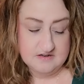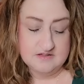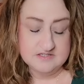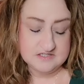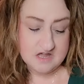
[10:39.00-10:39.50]

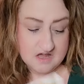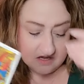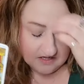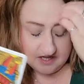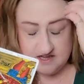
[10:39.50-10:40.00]
this
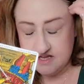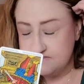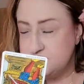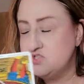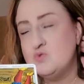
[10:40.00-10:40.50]
King
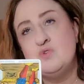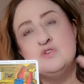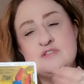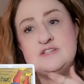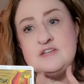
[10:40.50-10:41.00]
of
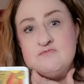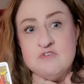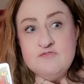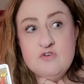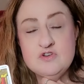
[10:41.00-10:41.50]
Swords is in
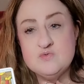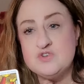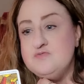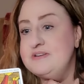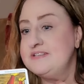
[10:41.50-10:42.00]
reverse,
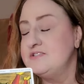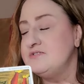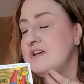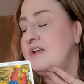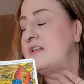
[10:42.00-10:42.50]
which means
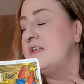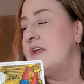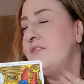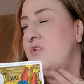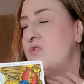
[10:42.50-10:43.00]
there's not a
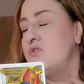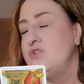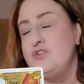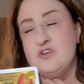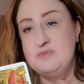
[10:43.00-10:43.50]
lot of
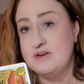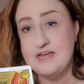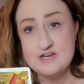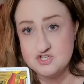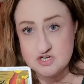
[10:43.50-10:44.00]
good
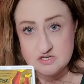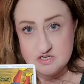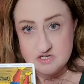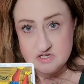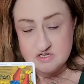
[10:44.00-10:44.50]
communication.
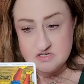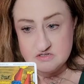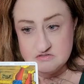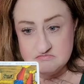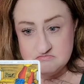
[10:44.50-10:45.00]

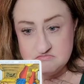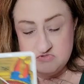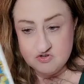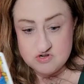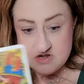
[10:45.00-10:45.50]

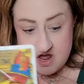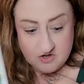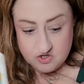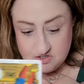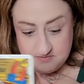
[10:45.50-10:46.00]
You're not
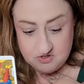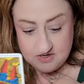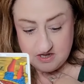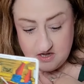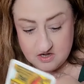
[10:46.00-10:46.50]
a good
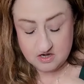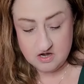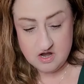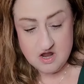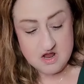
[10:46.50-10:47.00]
communicator.
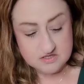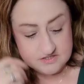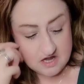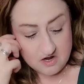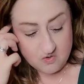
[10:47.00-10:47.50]

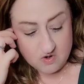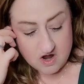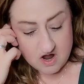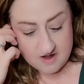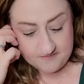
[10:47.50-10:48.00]

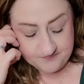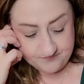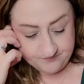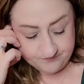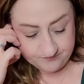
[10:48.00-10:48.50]

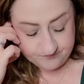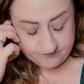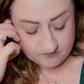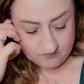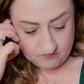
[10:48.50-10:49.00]
So,
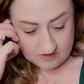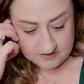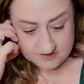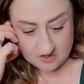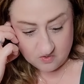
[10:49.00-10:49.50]

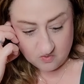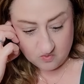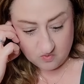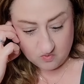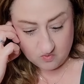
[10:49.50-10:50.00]
so